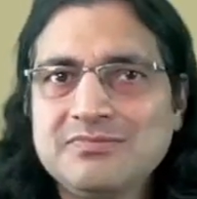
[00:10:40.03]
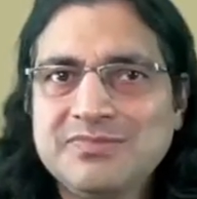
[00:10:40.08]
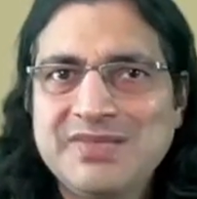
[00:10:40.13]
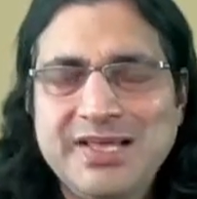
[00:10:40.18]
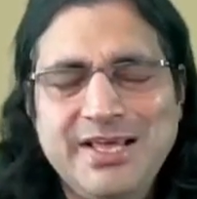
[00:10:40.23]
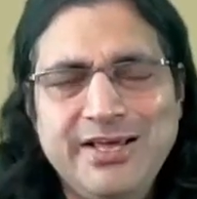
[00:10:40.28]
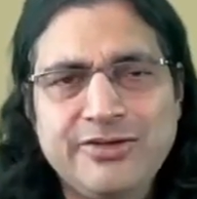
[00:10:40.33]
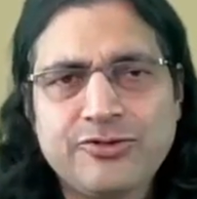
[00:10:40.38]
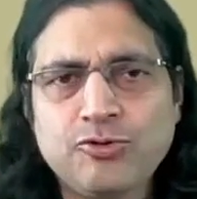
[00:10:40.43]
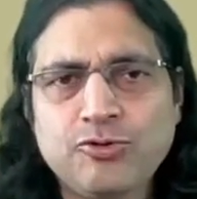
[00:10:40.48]

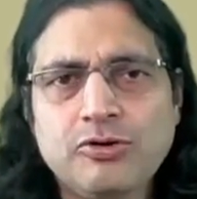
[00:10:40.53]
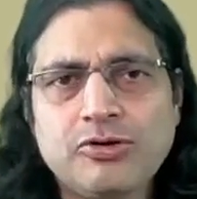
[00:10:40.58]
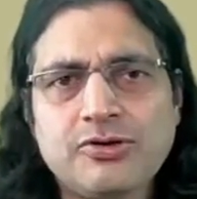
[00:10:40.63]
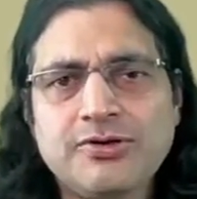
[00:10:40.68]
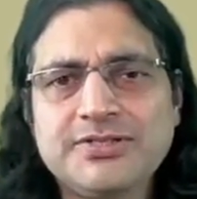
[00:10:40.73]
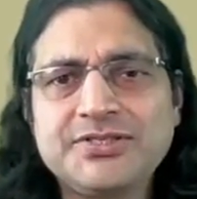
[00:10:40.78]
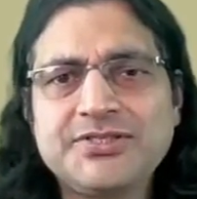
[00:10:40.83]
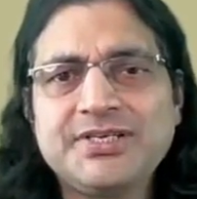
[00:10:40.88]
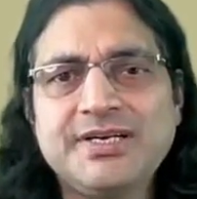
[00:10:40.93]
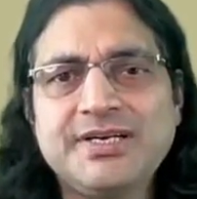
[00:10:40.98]
Age-old
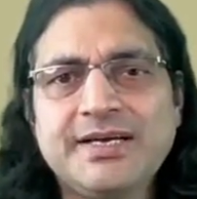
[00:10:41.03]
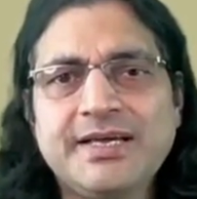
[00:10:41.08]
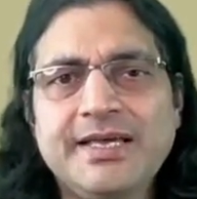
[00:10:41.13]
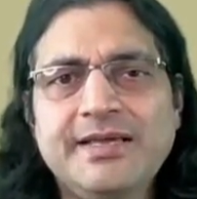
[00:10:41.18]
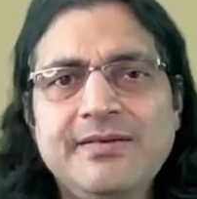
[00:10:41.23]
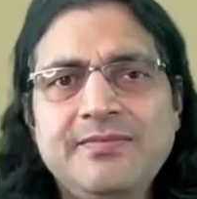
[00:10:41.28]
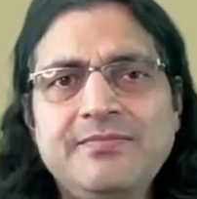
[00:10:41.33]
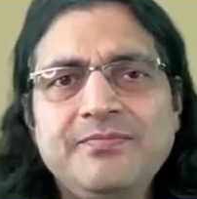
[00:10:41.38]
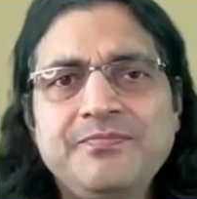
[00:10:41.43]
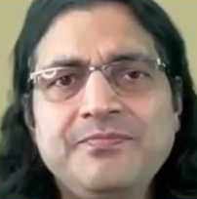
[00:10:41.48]
question
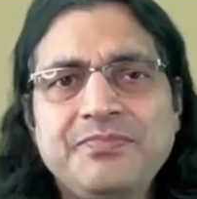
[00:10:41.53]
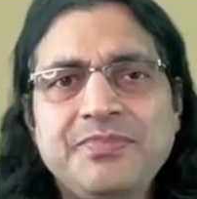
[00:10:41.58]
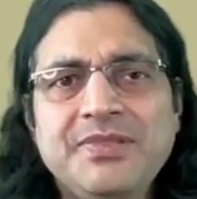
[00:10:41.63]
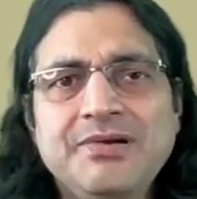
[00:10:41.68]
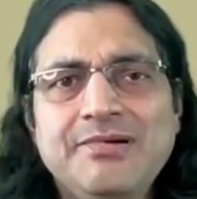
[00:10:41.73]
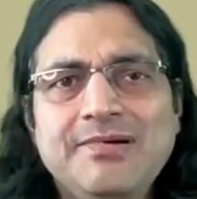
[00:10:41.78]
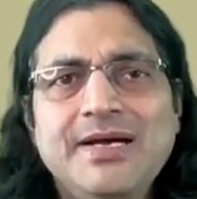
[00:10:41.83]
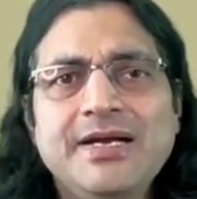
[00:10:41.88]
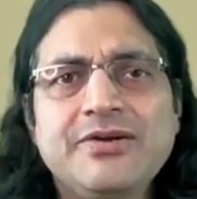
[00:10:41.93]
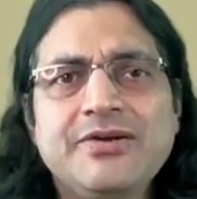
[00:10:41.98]
again.
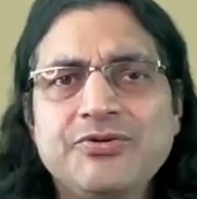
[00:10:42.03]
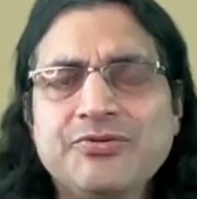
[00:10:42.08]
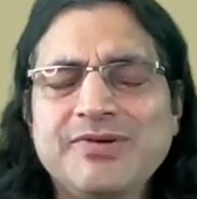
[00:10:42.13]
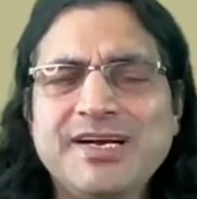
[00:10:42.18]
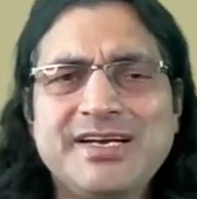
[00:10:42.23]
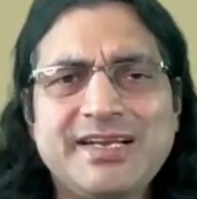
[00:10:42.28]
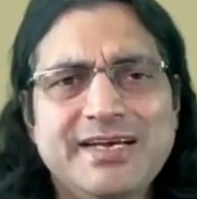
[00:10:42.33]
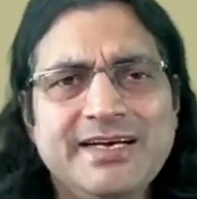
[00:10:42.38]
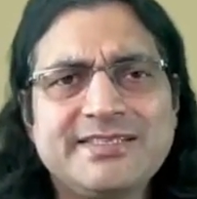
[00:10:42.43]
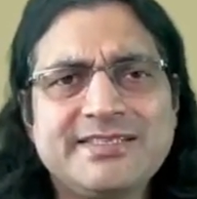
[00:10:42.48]
Right, you
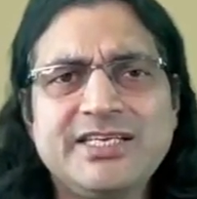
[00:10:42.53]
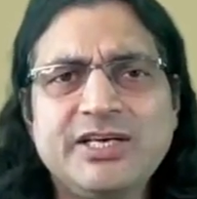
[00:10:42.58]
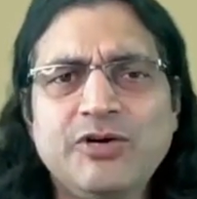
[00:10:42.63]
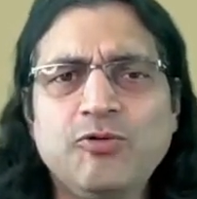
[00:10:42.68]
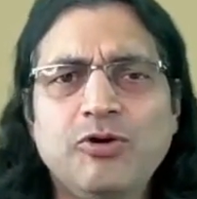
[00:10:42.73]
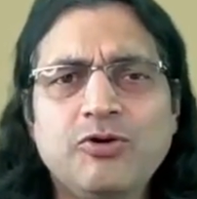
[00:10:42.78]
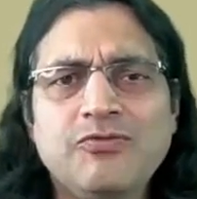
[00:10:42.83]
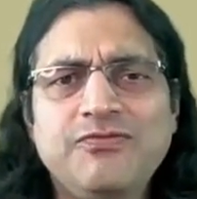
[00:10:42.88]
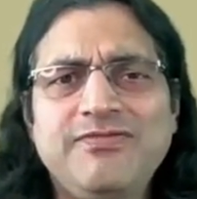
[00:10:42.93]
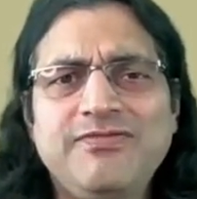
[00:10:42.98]
get x
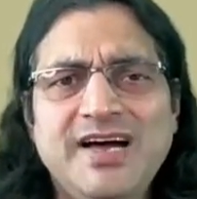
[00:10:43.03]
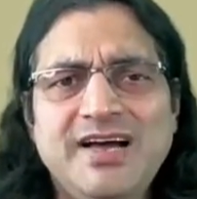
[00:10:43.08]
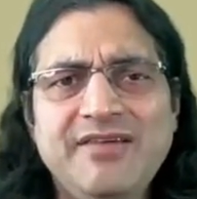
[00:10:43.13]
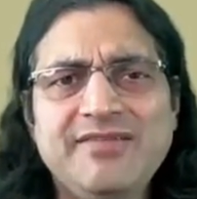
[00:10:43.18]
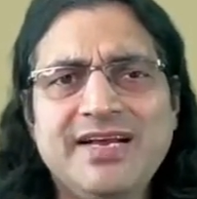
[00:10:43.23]
equal to 5,